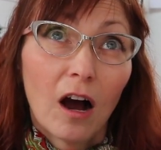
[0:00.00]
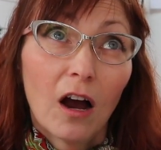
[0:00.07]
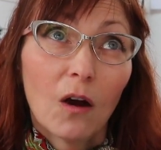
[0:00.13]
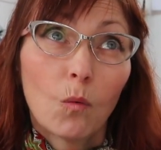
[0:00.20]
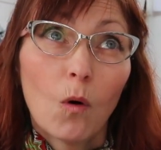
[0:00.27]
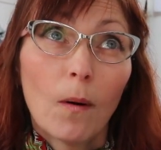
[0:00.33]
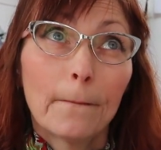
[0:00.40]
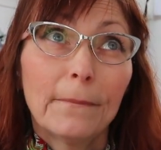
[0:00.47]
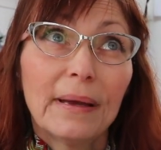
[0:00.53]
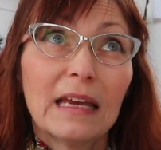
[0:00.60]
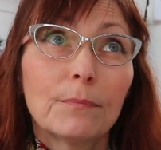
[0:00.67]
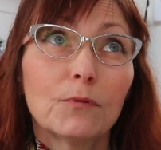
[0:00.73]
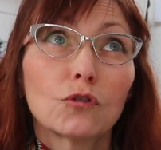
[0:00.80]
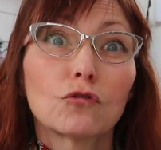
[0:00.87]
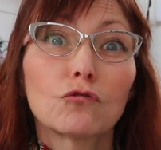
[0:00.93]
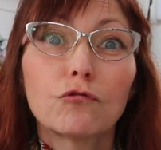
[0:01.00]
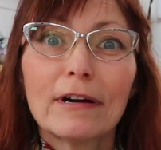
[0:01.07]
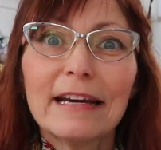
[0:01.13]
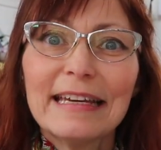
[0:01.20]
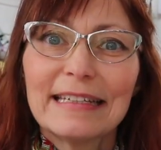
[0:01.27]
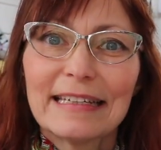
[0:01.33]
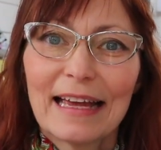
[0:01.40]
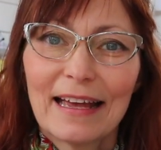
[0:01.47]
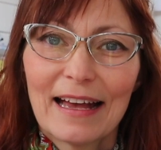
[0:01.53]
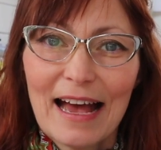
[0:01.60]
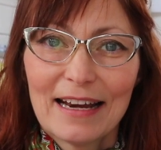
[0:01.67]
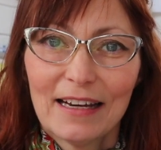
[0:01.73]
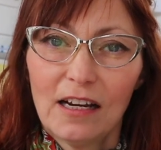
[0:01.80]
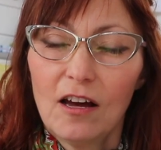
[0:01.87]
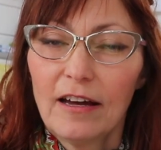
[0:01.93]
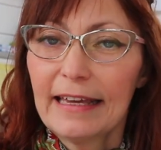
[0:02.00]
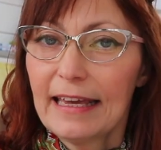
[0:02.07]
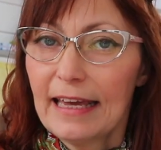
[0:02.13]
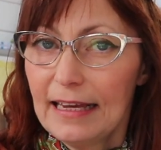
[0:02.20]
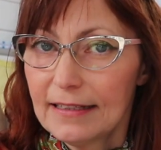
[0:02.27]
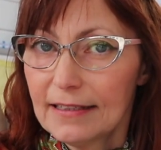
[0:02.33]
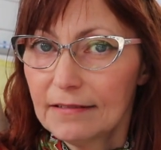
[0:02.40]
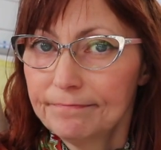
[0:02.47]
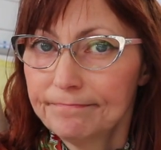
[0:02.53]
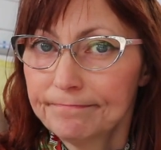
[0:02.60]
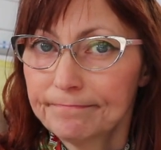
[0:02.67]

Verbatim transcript: I want people to read it and like it.